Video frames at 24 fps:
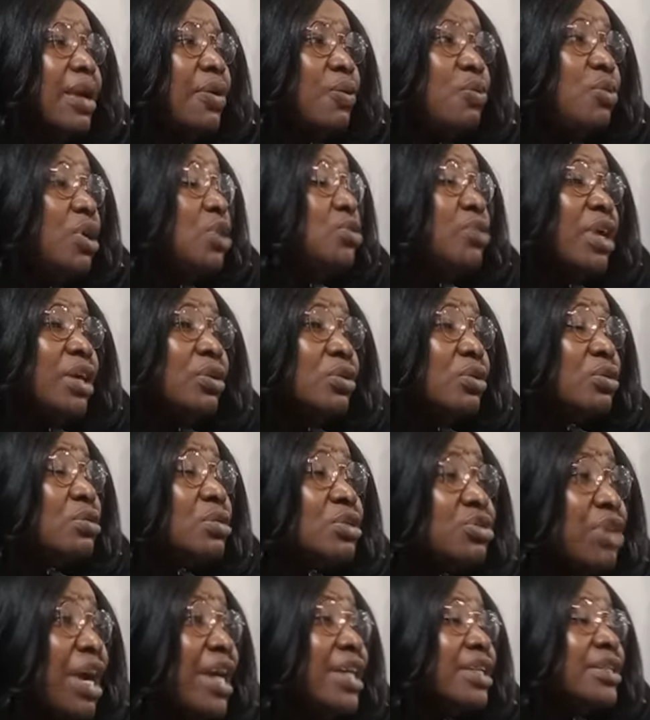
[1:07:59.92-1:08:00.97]
When you are
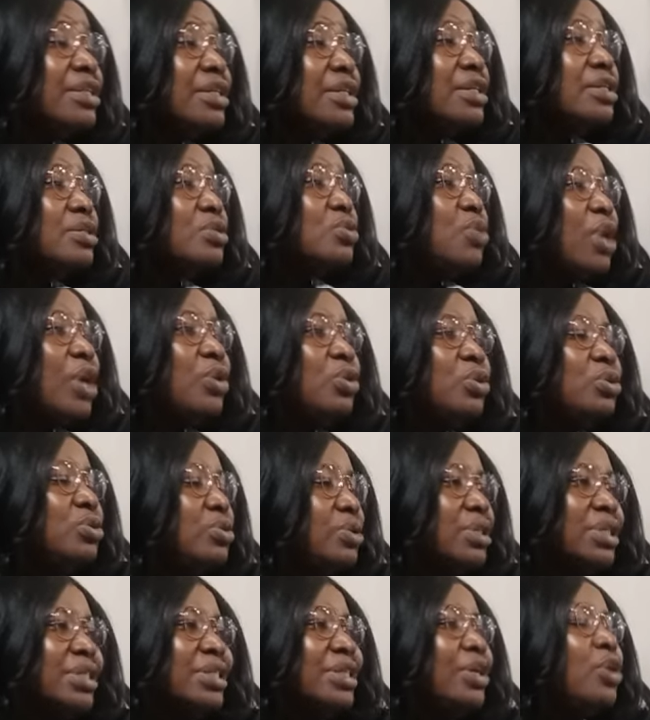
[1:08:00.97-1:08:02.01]
not trying things, we are not using,